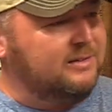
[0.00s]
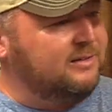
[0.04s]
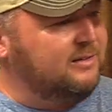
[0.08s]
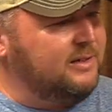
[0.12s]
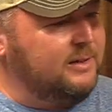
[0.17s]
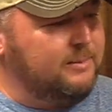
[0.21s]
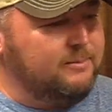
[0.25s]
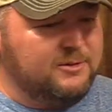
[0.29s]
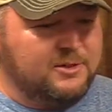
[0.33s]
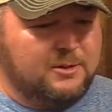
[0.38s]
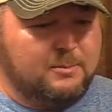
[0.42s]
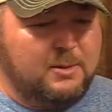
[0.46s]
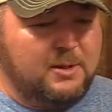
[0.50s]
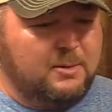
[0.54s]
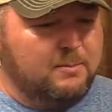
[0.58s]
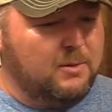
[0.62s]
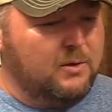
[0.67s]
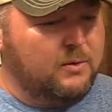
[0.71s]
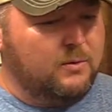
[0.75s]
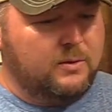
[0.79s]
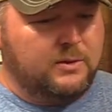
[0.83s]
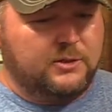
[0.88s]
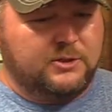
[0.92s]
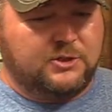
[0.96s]
seems to be
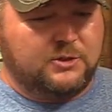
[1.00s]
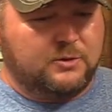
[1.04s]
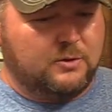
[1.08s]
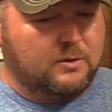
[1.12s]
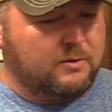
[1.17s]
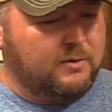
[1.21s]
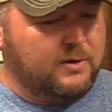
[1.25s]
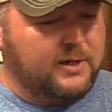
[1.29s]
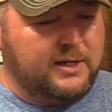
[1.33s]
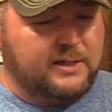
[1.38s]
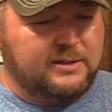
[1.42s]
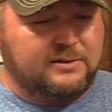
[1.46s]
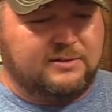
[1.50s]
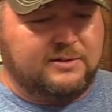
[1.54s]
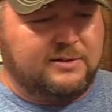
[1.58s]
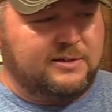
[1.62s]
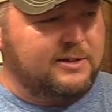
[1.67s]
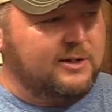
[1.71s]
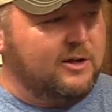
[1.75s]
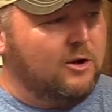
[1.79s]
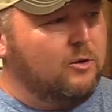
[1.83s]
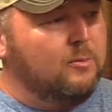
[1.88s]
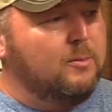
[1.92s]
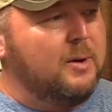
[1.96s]
blowing short reeds.
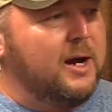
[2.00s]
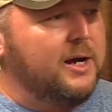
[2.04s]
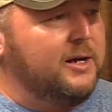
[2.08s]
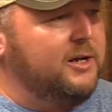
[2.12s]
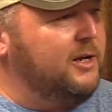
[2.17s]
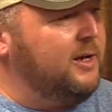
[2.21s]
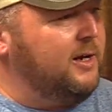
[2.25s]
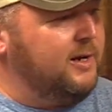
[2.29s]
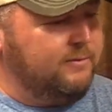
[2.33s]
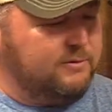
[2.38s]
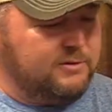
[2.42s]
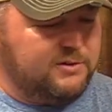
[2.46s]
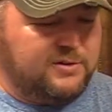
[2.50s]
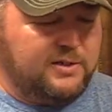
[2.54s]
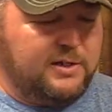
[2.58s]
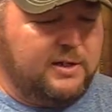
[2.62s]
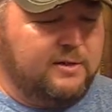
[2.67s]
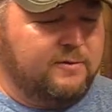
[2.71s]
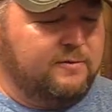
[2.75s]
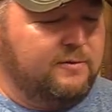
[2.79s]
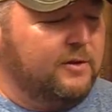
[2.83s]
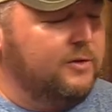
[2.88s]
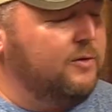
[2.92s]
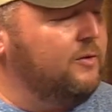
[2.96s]
Nobody, you never see
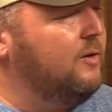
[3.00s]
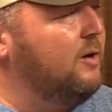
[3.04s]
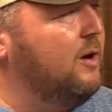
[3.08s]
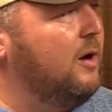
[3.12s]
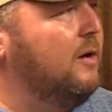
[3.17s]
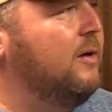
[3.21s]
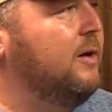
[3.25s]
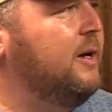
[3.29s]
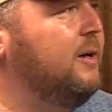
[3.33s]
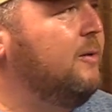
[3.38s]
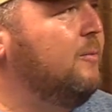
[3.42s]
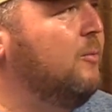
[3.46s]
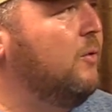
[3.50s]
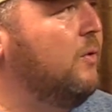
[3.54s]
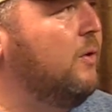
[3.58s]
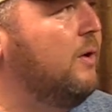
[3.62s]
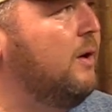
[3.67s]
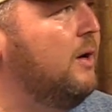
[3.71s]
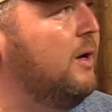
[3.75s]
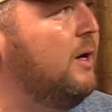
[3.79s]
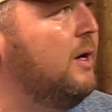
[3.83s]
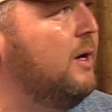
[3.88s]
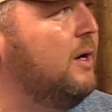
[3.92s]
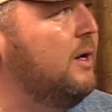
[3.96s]
a flute call anymore.
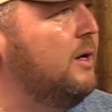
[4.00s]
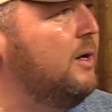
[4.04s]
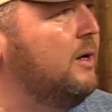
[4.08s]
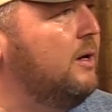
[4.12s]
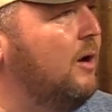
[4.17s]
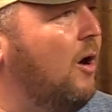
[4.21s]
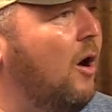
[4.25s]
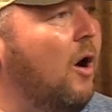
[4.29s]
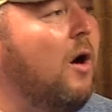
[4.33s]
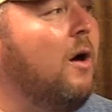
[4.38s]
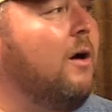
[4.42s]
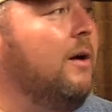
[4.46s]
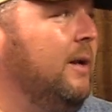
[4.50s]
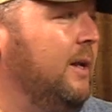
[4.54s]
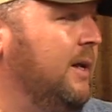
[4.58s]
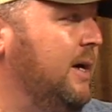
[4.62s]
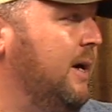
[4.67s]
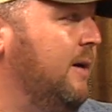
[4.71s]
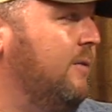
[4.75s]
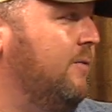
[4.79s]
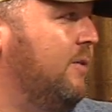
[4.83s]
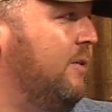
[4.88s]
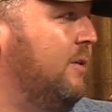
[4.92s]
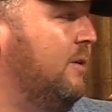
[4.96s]
Hardly
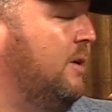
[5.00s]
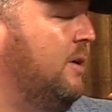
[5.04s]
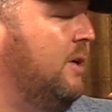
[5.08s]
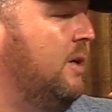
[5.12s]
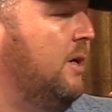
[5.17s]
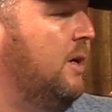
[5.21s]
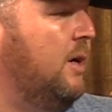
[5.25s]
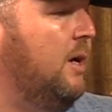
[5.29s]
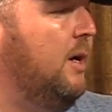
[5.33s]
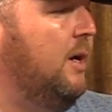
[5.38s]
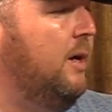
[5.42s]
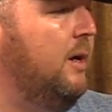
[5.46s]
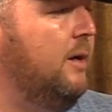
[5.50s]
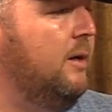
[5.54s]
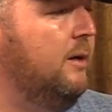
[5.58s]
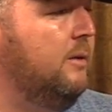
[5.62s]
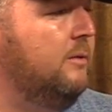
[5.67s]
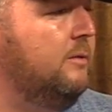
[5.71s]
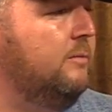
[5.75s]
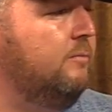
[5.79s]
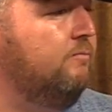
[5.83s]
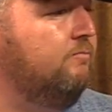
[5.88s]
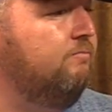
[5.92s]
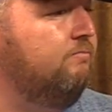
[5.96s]
ever.
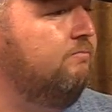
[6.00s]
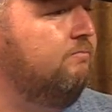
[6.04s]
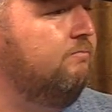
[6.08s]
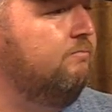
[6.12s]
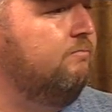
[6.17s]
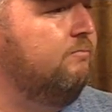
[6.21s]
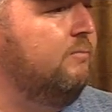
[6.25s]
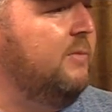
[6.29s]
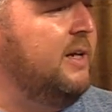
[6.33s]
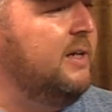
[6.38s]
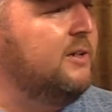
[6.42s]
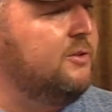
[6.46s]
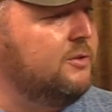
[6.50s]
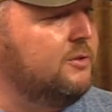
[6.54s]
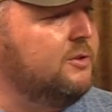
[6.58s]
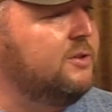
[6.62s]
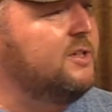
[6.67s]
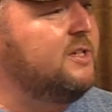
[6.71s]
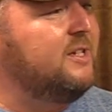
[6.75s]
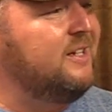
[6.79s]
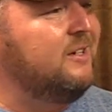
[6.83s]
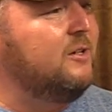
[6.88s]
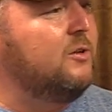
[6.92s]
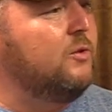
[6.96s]
Um, is there
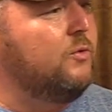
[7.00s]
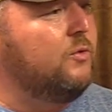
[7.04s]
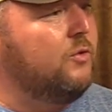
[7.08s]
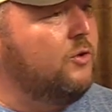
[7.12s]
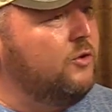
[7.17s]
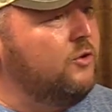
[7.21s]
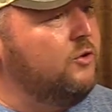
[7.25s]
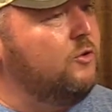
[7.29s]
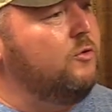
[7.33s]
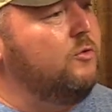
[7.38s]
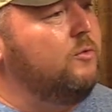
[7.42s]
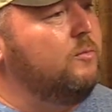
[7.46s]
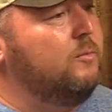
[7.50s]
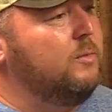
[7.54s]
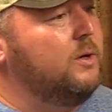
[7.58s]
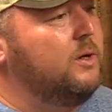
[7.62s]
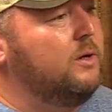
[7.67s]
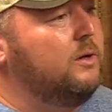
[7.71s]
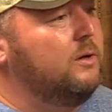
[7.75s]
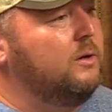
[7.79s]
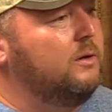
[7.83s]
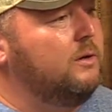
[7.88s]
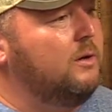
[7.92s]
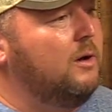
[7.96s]
still room
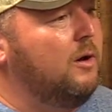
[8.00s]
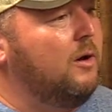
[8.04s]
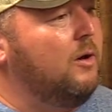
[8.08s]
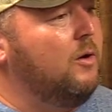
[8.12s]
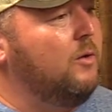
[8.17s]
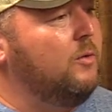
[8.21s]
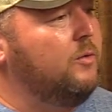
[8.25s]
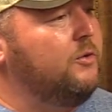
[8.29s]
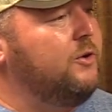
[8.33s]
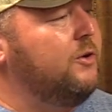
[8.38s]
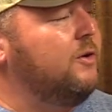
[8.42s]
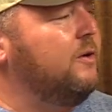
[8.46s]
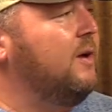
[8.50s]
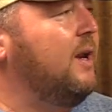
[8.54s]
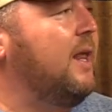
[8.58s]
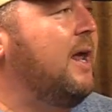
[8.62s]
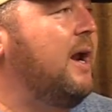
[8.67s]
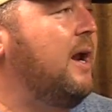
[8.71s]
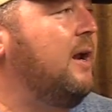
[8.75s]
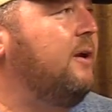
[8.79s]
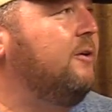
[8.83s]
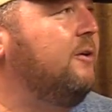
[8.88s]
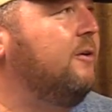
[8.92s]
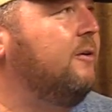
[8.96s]
on your
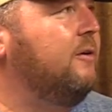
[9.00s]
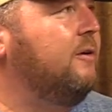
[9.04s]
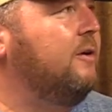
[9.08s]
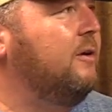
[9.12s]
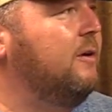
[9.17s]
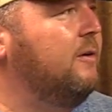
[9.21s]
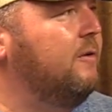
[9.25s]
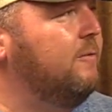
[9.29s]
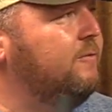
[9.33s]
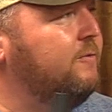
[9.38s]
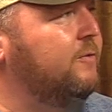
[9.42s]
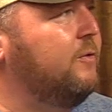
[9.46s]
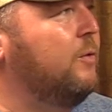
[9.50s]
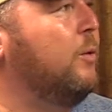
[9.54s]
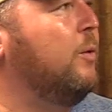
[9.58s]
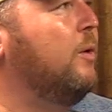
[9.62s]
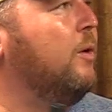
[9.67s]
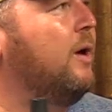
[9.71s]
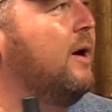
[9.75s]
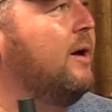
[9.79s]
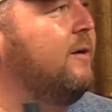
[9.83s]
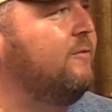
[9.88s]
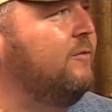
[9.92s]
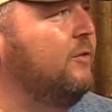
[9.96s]
lanyard
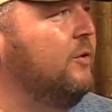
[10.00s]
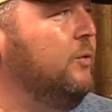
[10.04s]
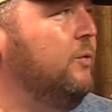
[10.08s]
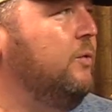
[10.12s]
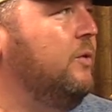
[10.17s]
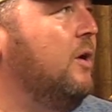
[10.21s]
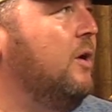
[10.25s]
for a flute